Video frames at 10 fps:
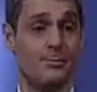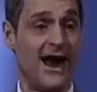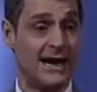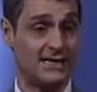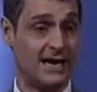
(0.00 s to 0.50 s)

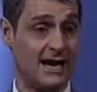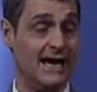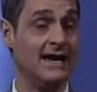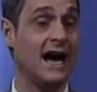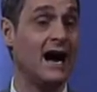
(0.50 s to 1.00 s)

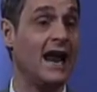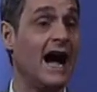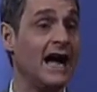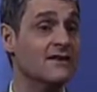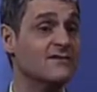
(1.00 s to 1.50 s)
practically in our
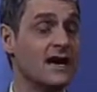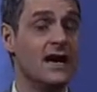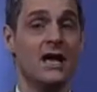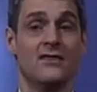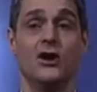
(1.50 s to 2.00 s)
lives.
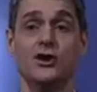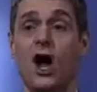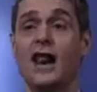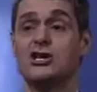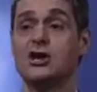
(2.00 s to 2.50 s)
The
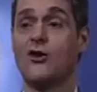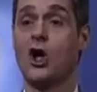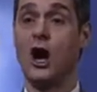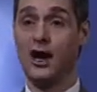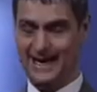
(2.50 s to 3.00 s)
knowledge of
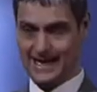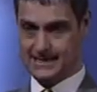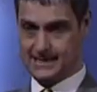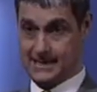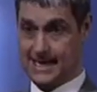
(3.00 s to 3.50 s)
God
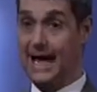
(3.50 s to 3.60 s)
is the